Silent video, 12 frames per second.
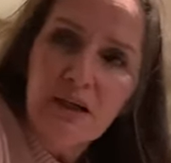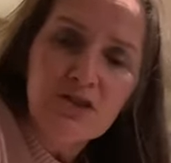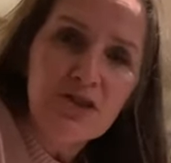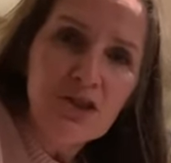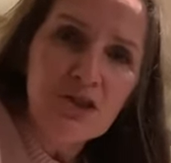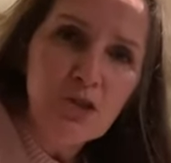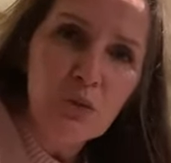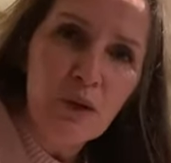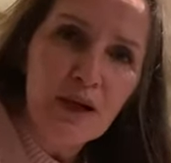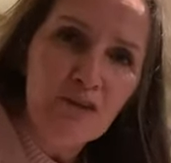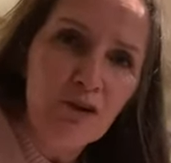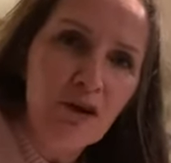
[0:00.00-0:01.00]
it's just a
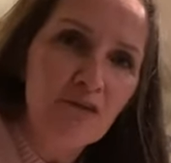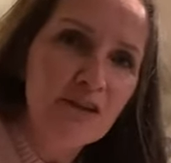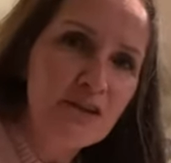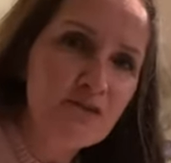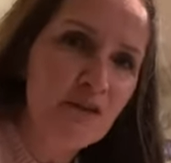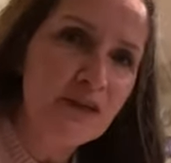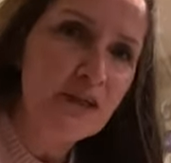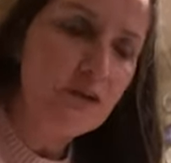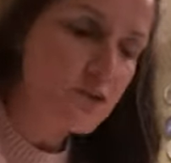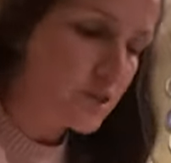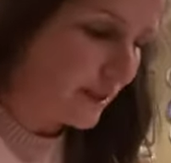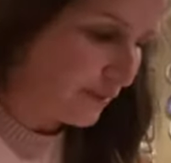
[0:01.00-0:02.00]
way of life. And it's funny
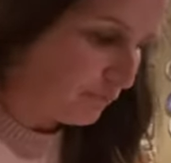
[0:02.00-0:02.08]
because